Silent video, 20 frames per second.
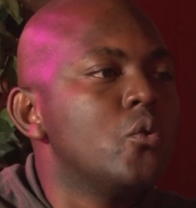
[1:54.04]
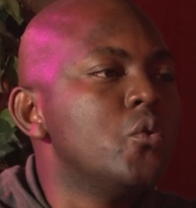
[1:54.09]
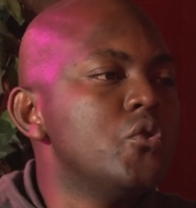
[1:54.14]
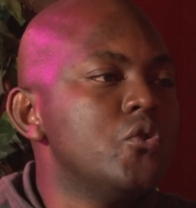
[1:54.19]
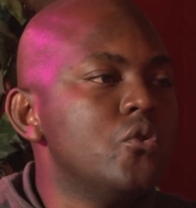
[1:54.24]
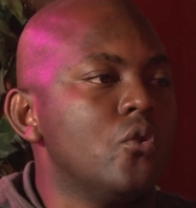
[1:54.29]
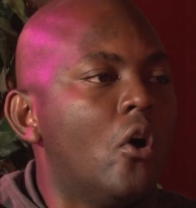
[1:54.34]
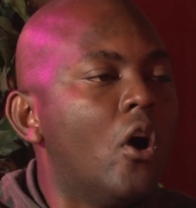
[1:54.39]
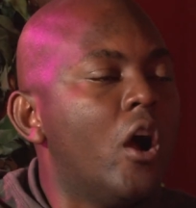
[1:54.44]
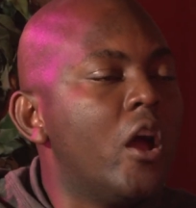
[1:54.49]

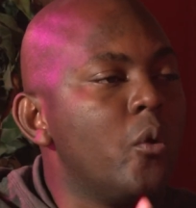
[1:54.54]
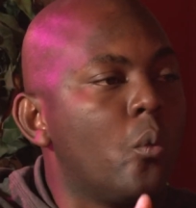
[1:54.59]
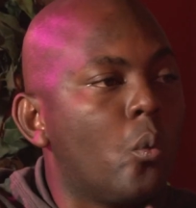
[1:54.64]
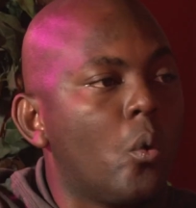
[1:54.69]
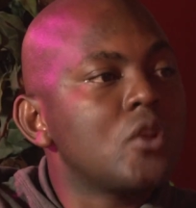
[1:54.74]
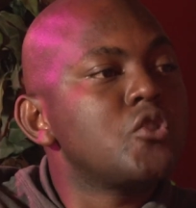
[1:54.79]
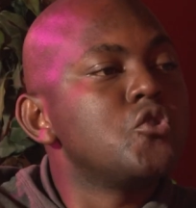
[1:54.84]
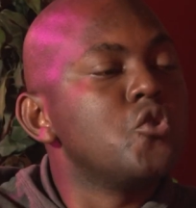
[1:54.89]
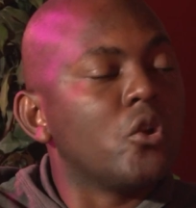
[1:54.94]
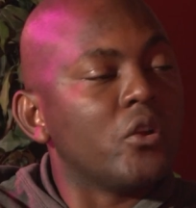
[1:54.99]
who you are and
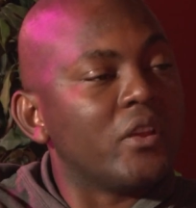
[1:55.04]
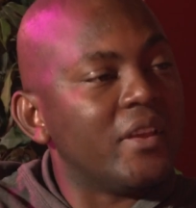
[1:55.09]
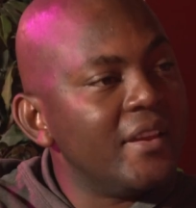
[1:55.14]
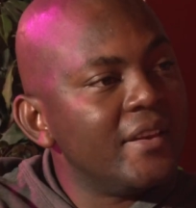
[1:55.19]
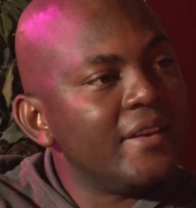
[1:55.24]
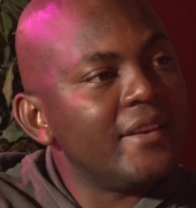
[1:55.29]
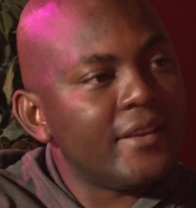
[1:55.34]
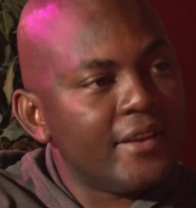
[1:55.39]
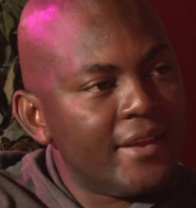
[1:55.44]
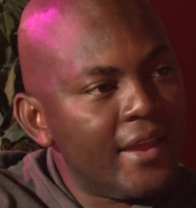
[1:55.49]
what you're
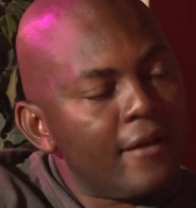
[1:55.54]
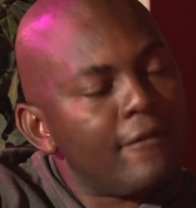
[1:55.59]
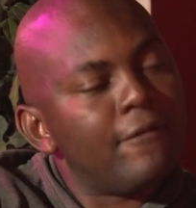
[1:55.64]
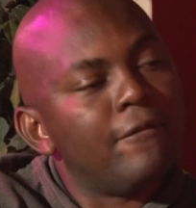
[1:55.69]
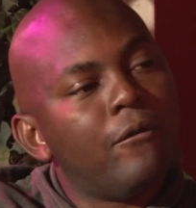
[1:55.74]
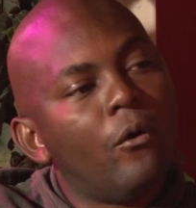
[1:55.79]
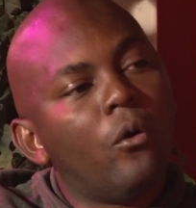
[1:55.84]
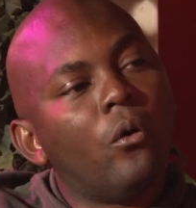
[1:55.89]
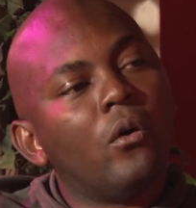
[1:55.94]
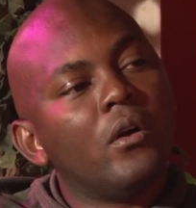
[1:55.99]
here
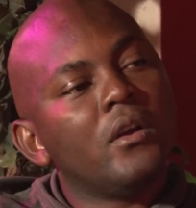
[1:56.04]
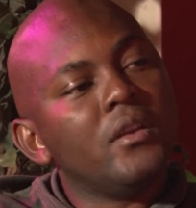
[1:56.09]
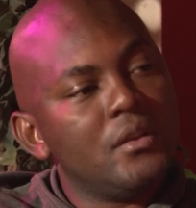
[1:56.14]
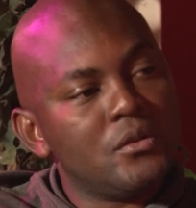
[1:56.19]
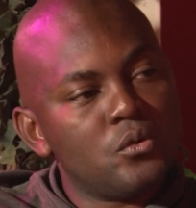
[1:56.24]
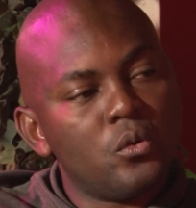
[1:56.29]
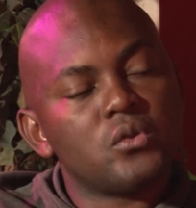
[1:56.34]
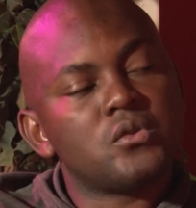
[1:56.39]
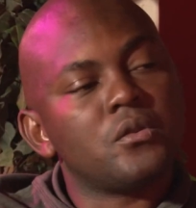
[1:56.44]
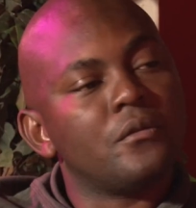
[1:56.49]
for
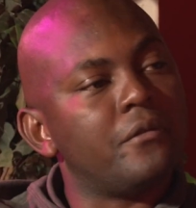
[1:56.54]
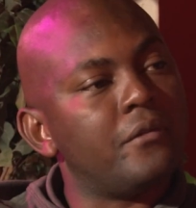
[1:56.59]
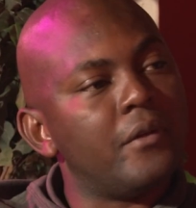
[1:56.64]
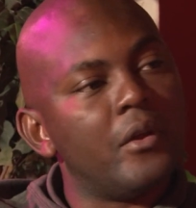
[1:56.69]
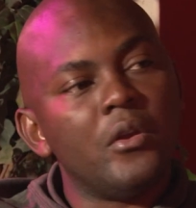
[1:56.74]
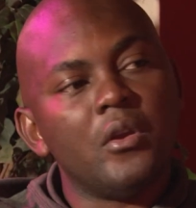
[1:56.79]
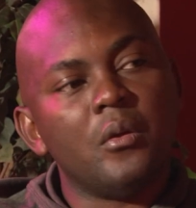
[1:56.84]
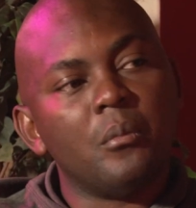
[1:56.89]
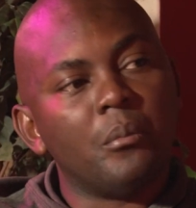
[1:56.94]
is also very